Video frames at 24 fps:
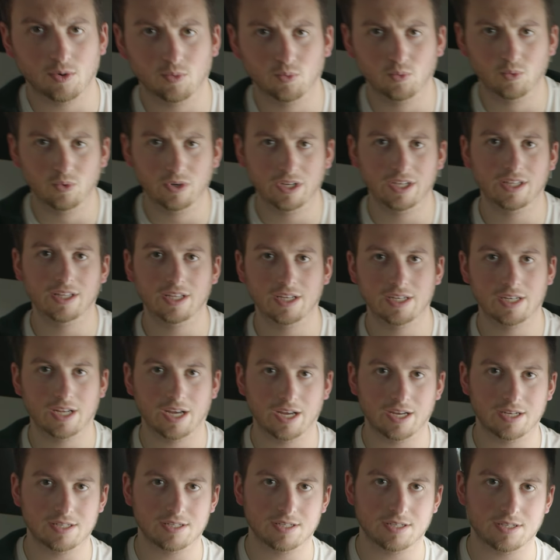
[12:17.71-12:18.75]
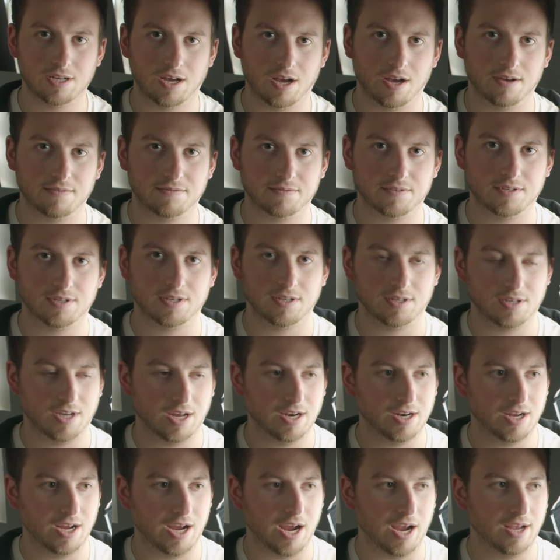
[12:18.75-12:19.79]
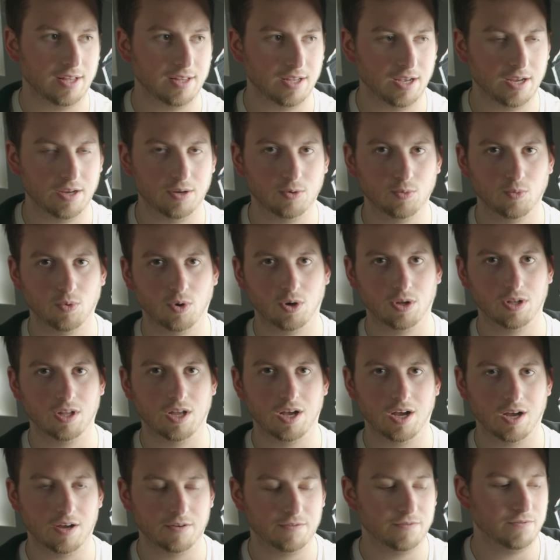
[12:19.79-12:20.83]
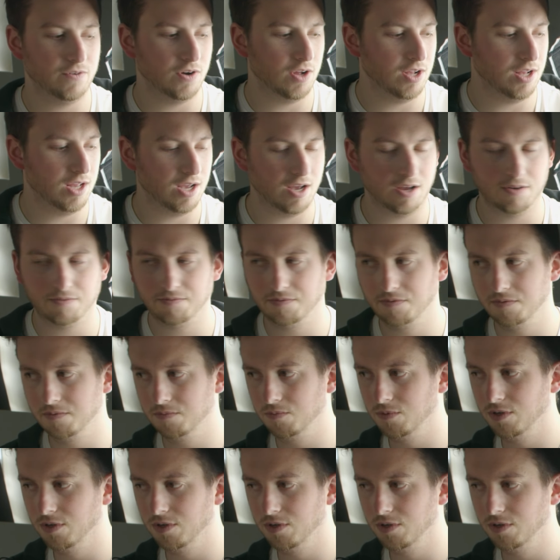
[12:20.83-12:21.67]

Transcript: a really nice soft kind of highlight roll off, fall off,